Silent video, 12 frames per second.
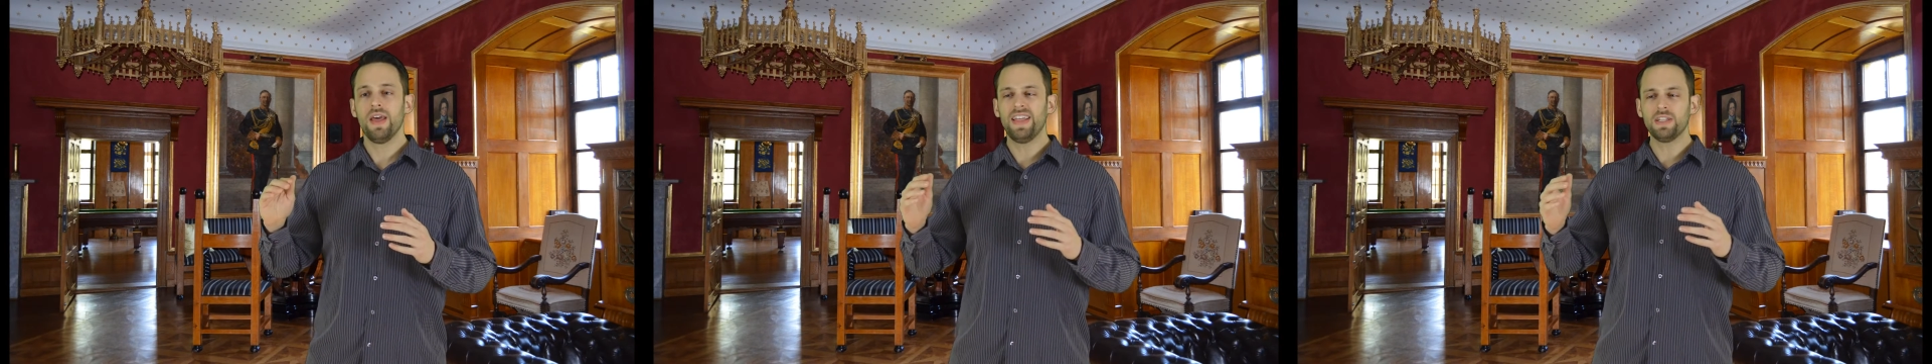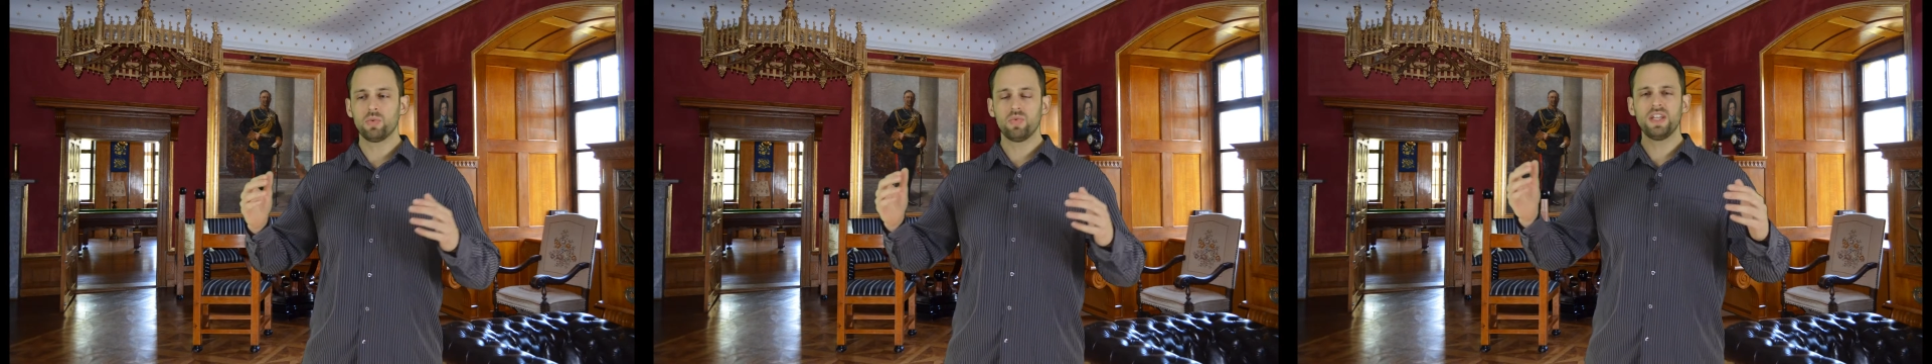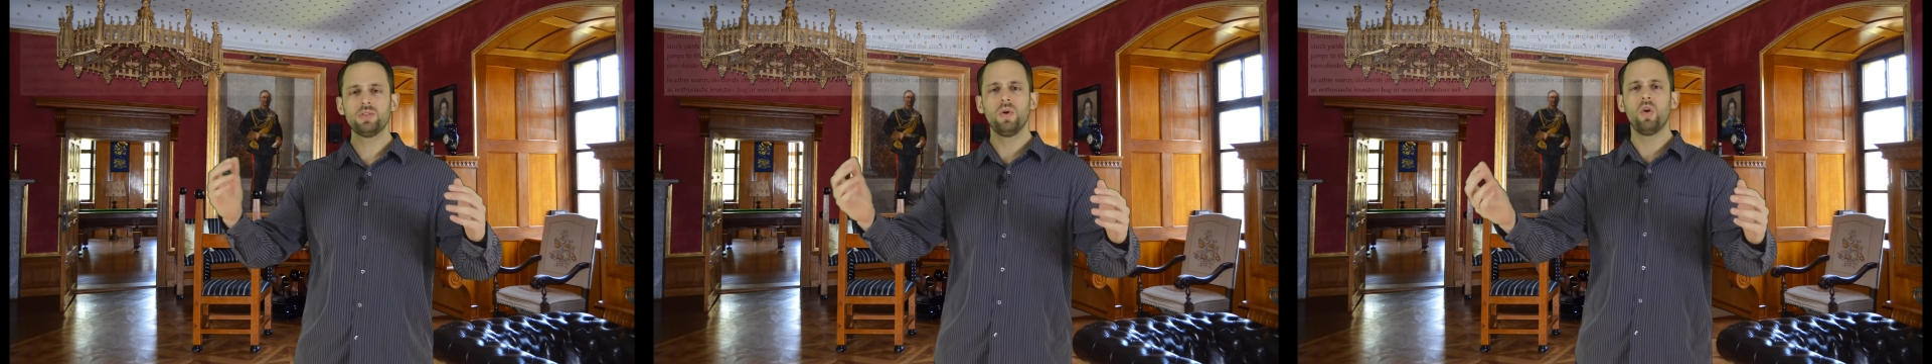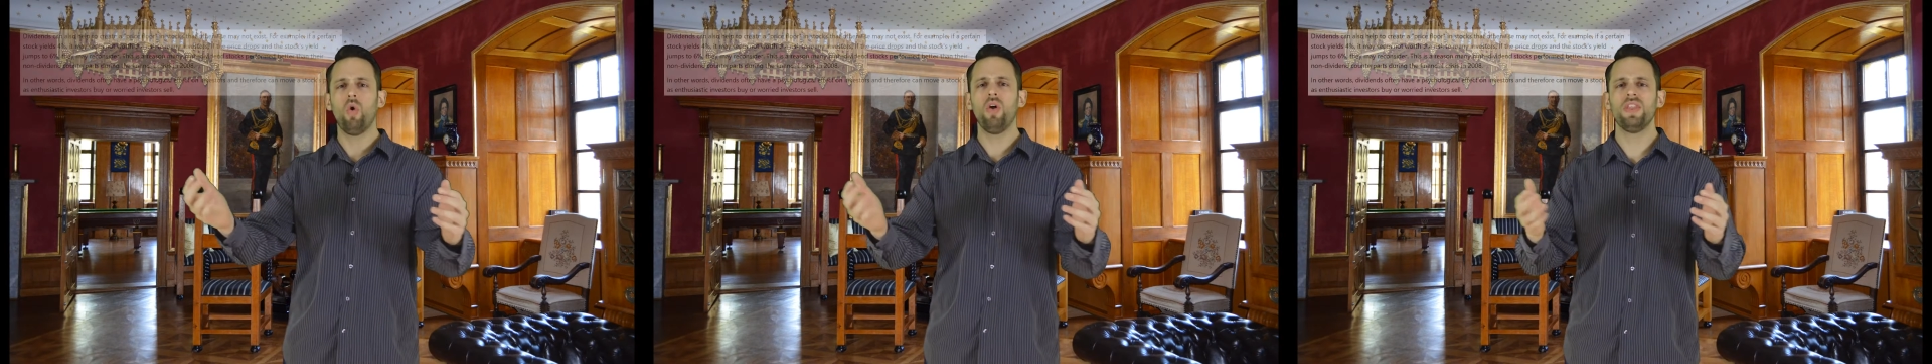that's
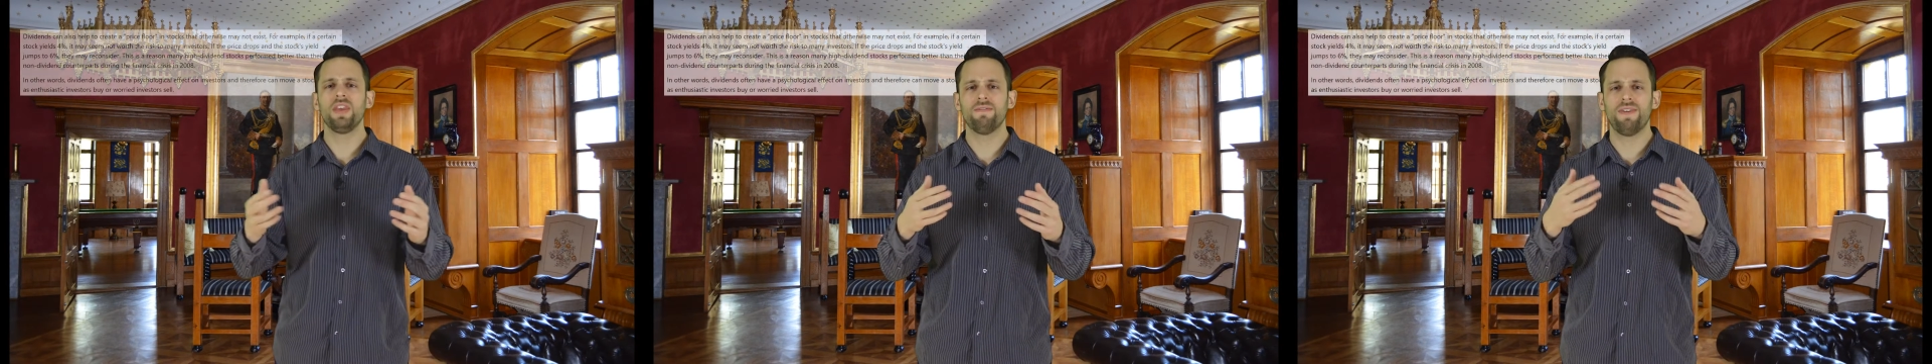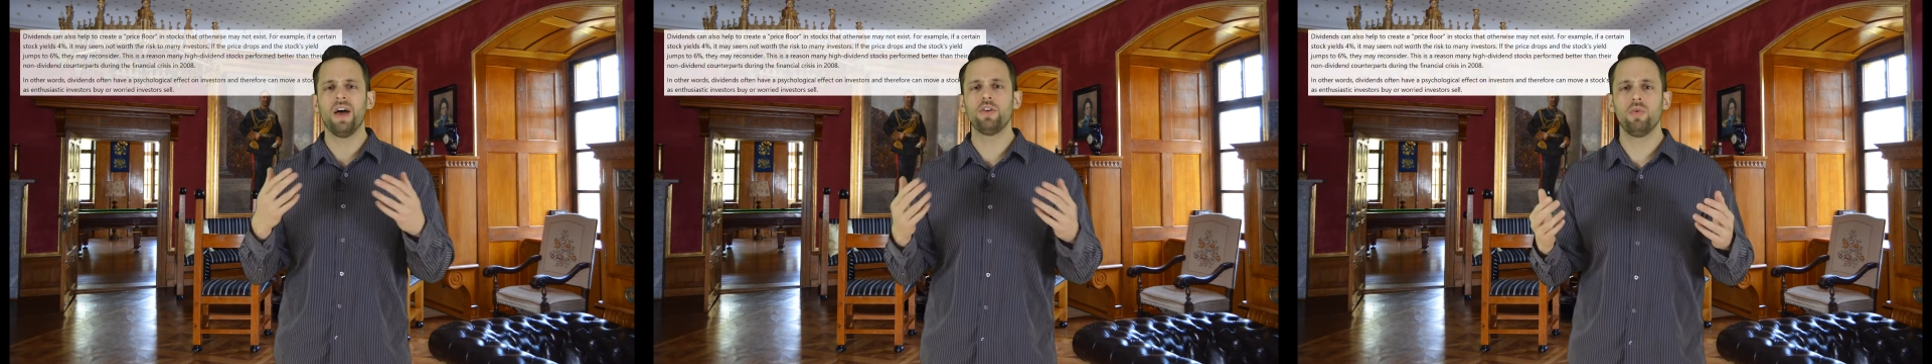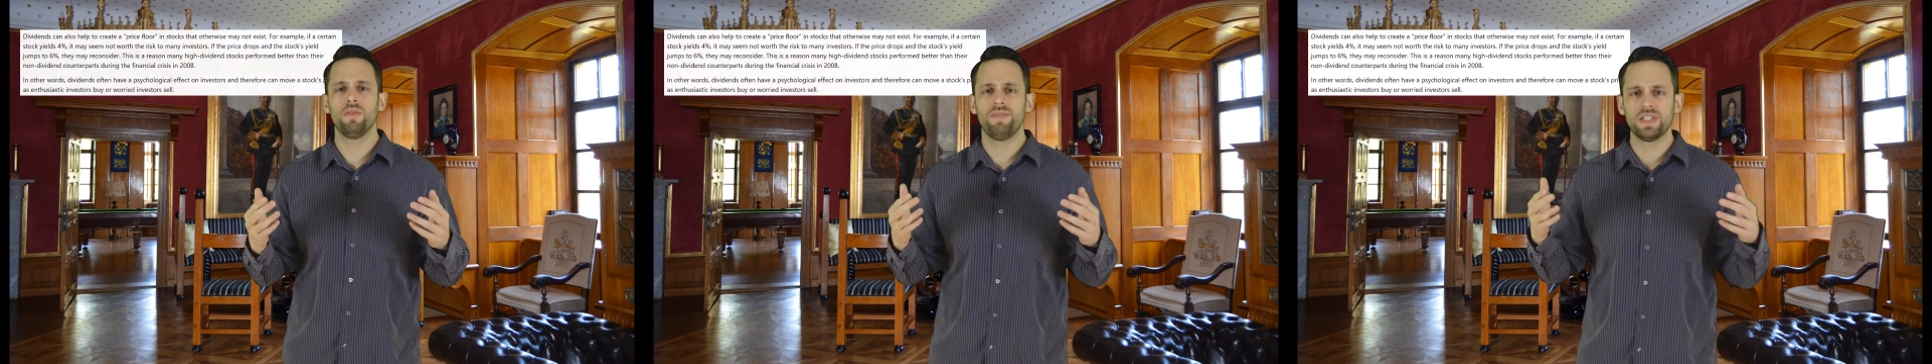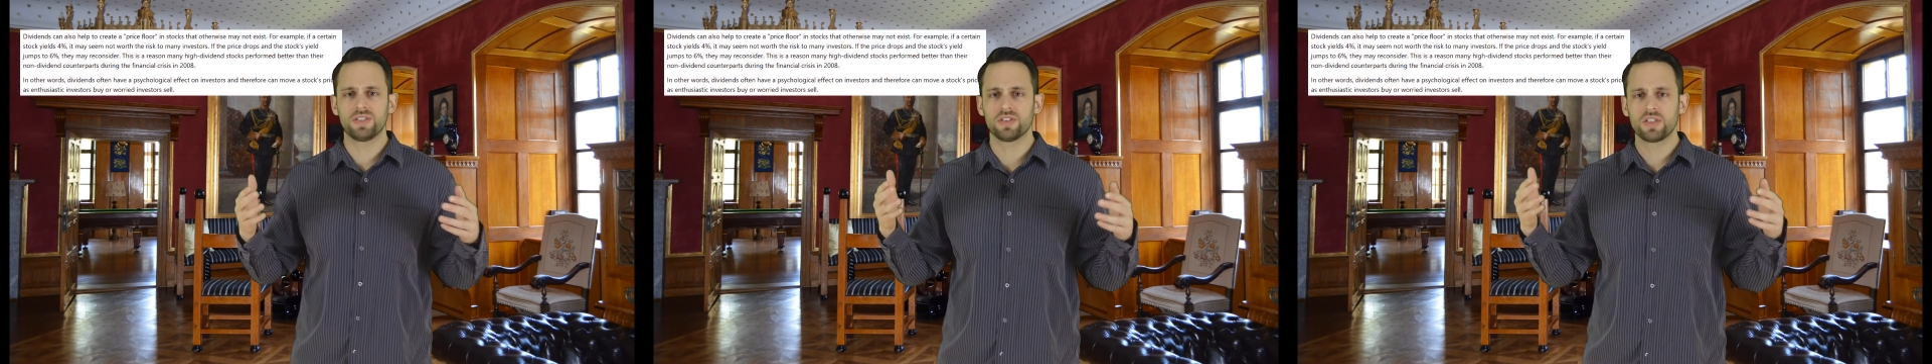when all the value
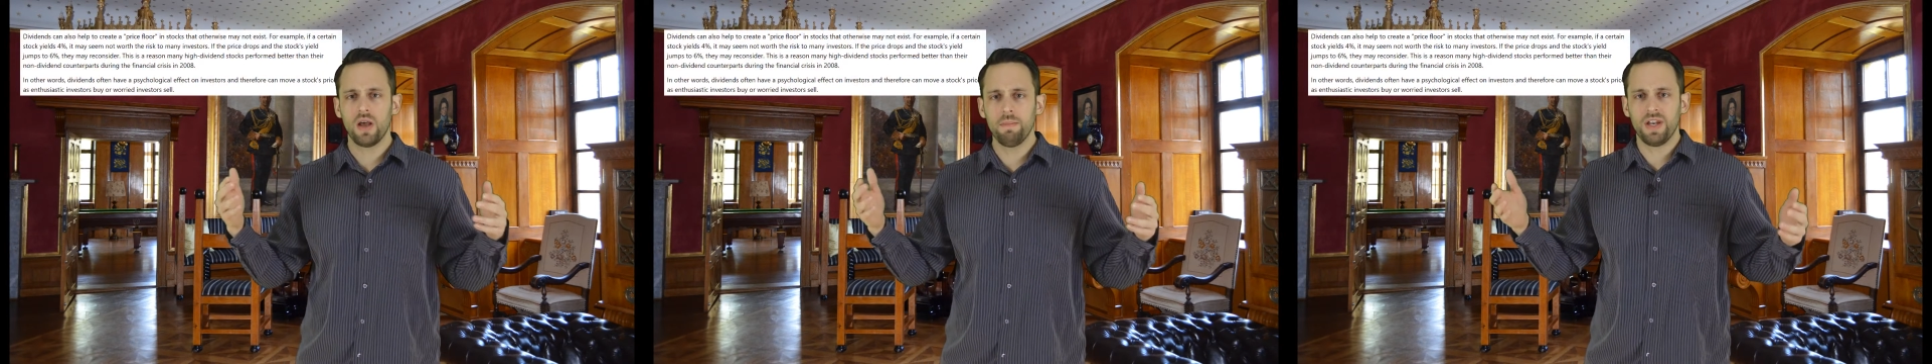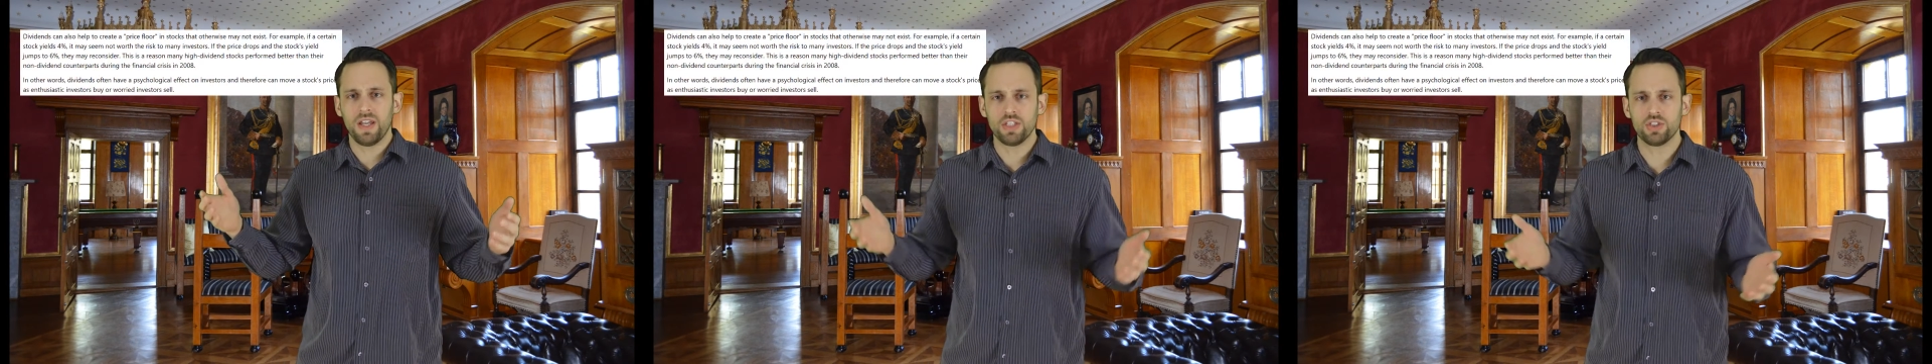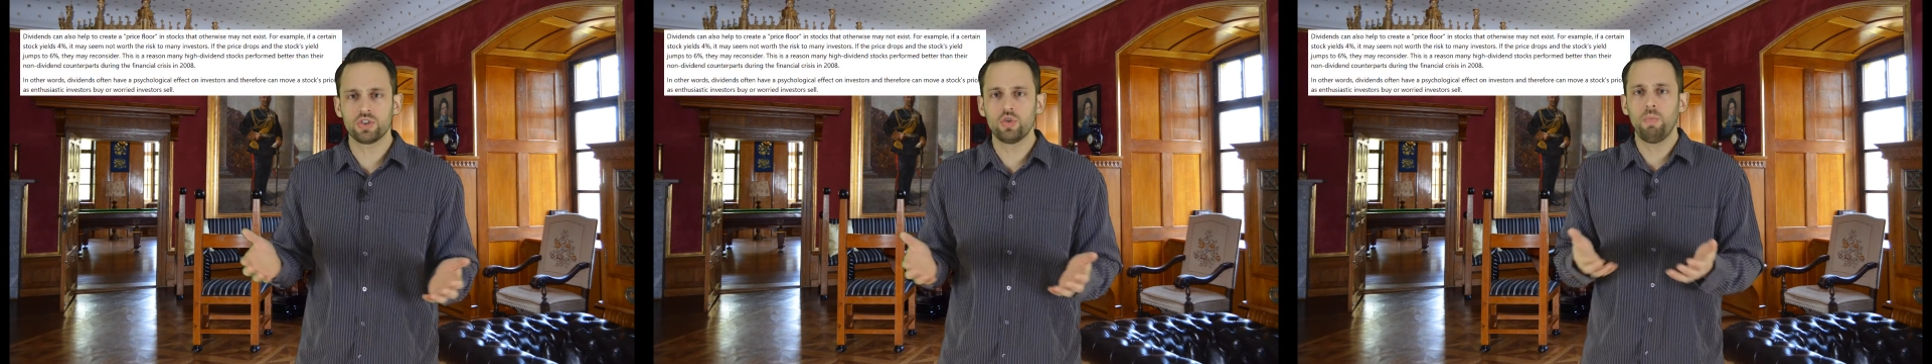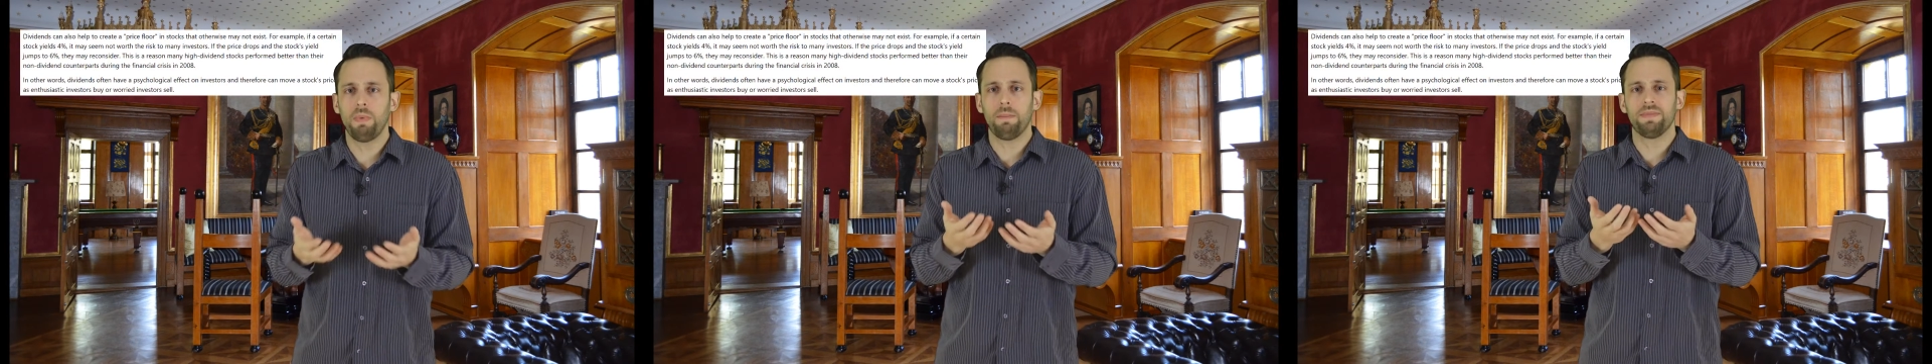investors come in and they
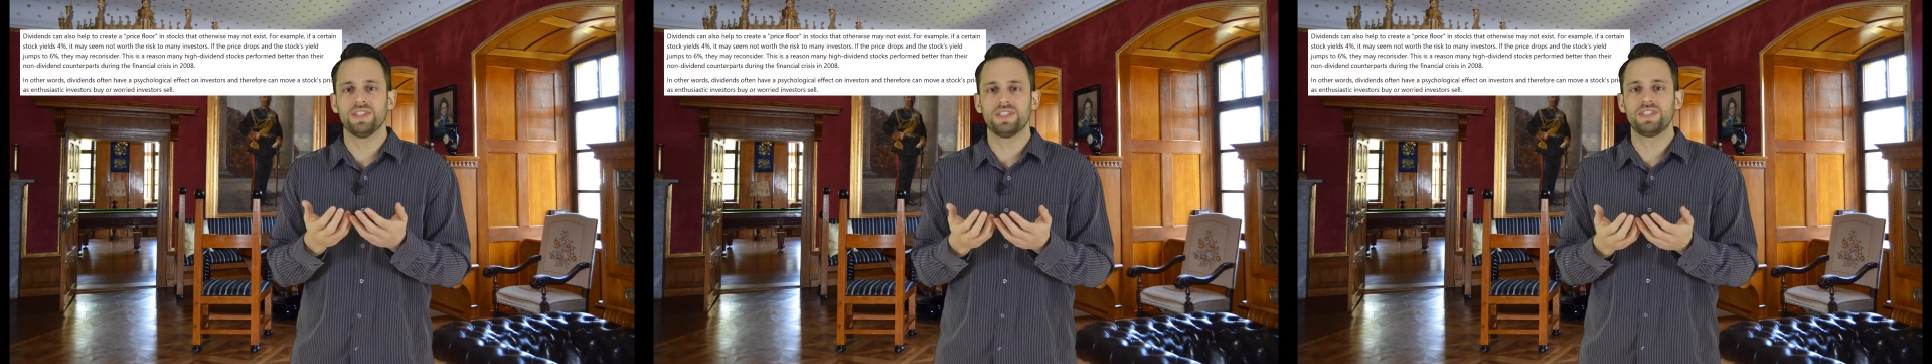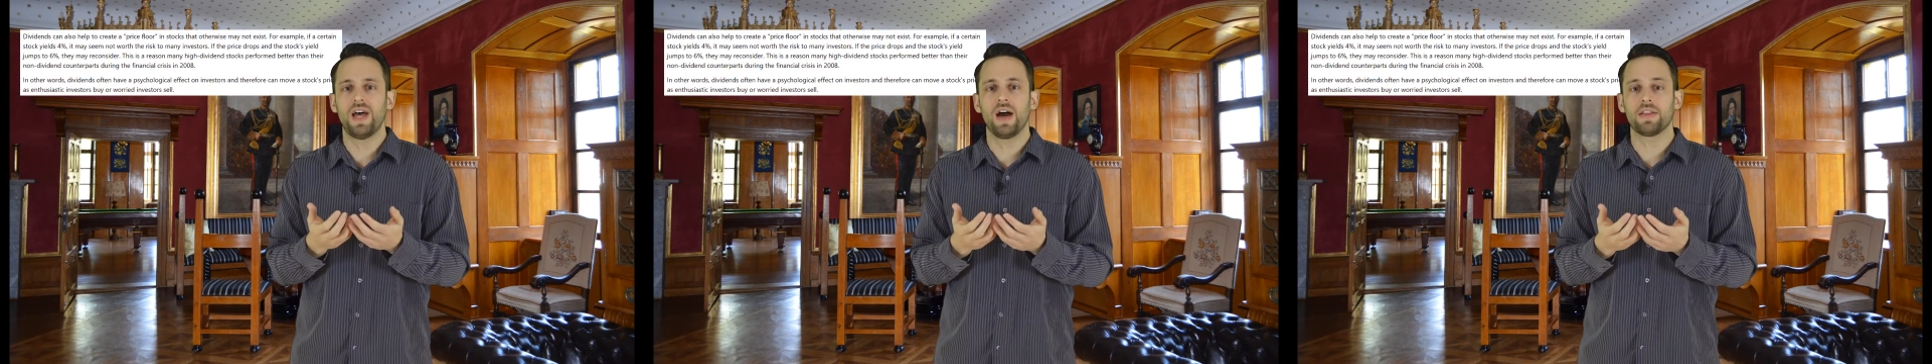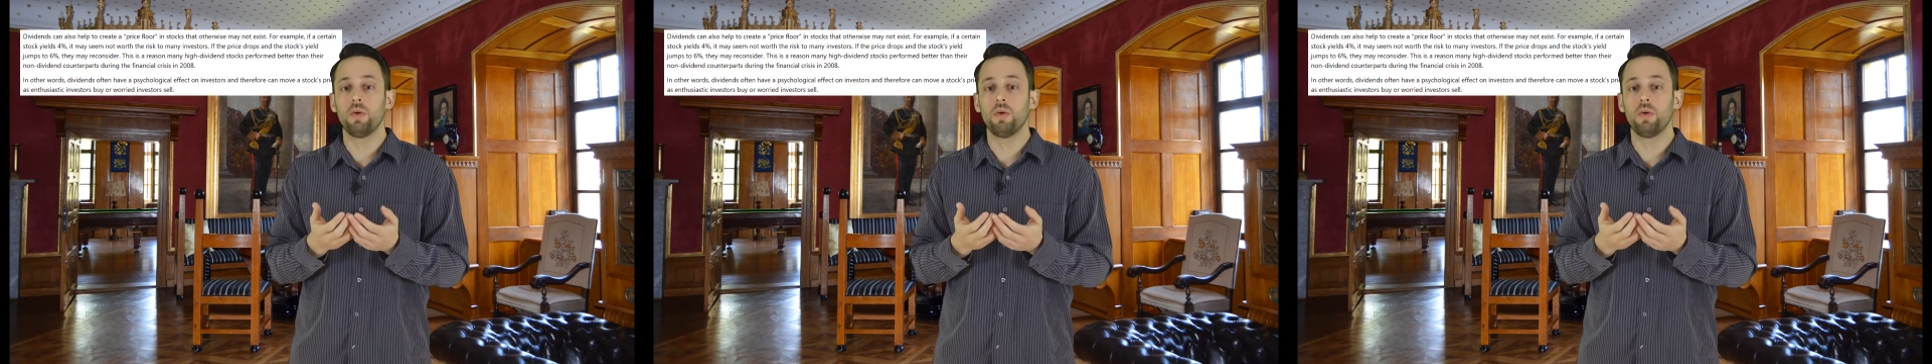scoop up the stock.